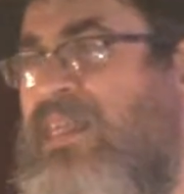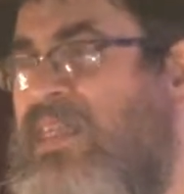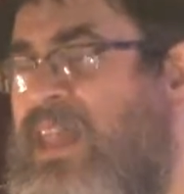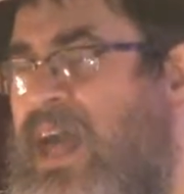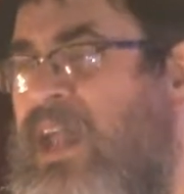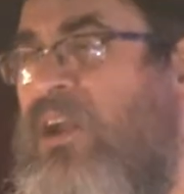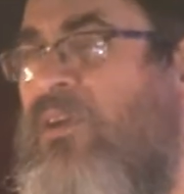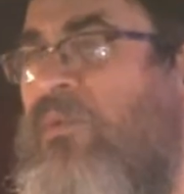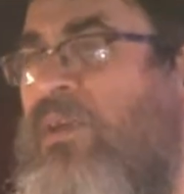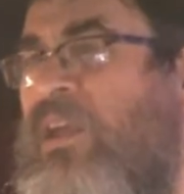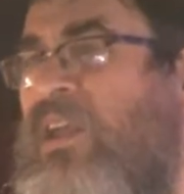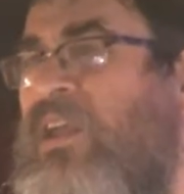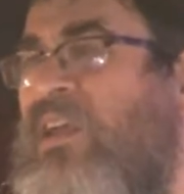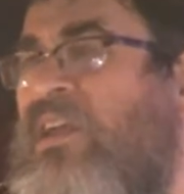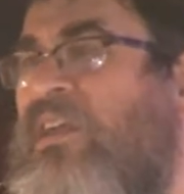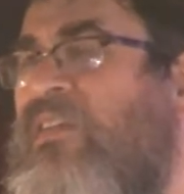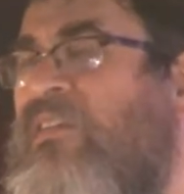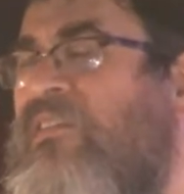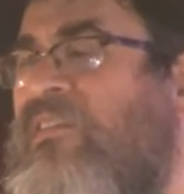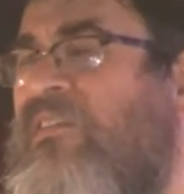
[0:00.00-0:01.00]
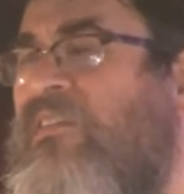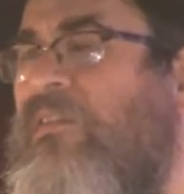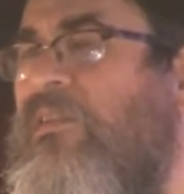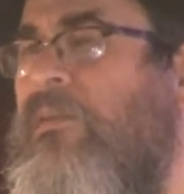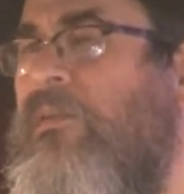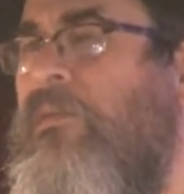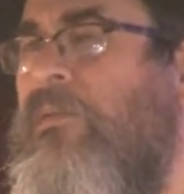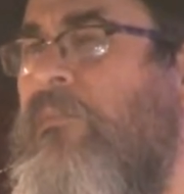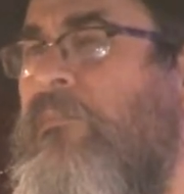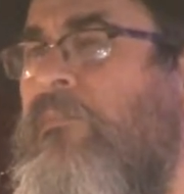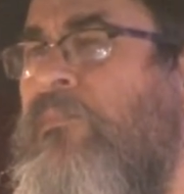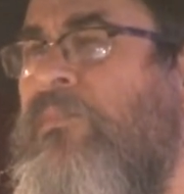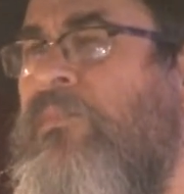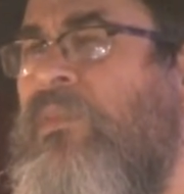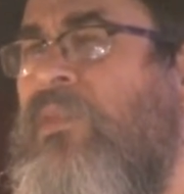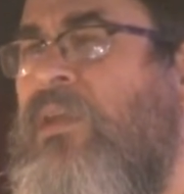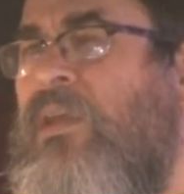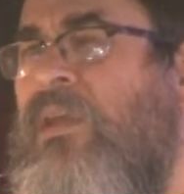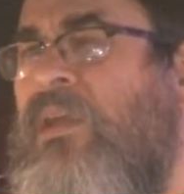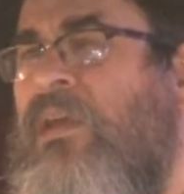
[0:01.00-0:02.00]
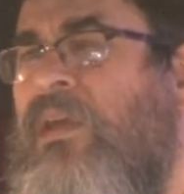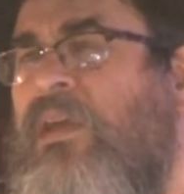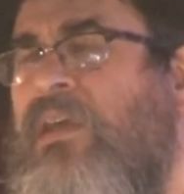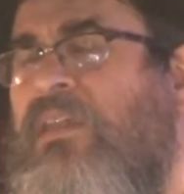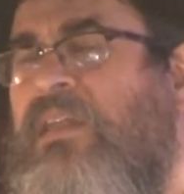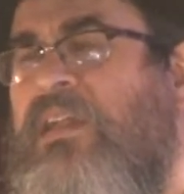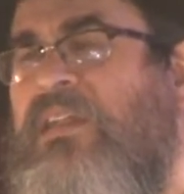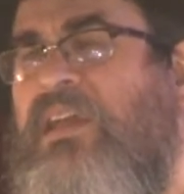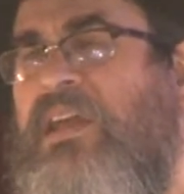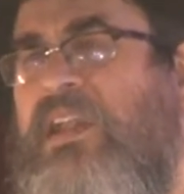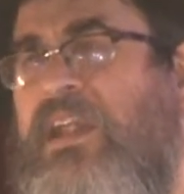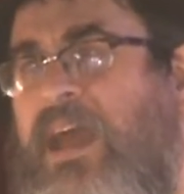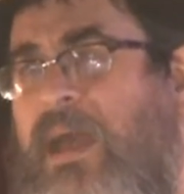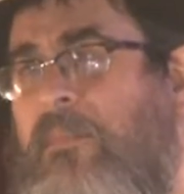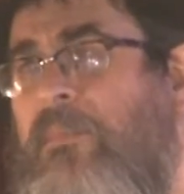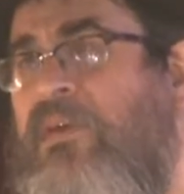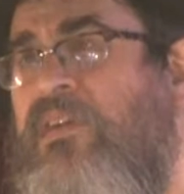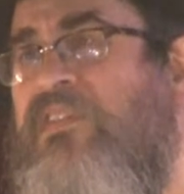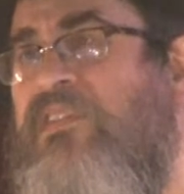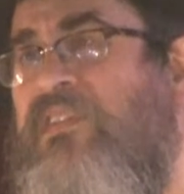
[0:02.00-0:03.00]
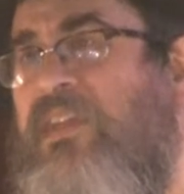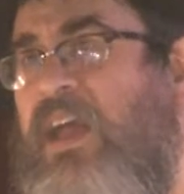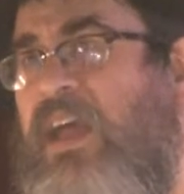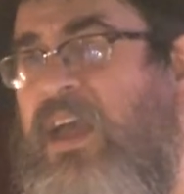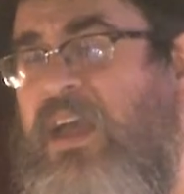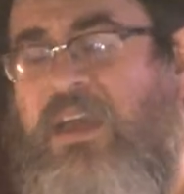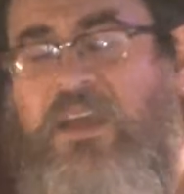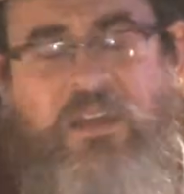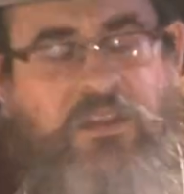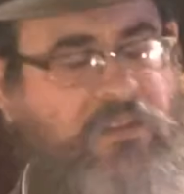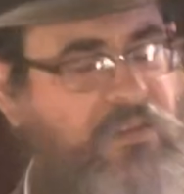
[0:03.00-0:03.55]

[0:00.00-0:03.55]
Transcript: letter is that the Rebbe said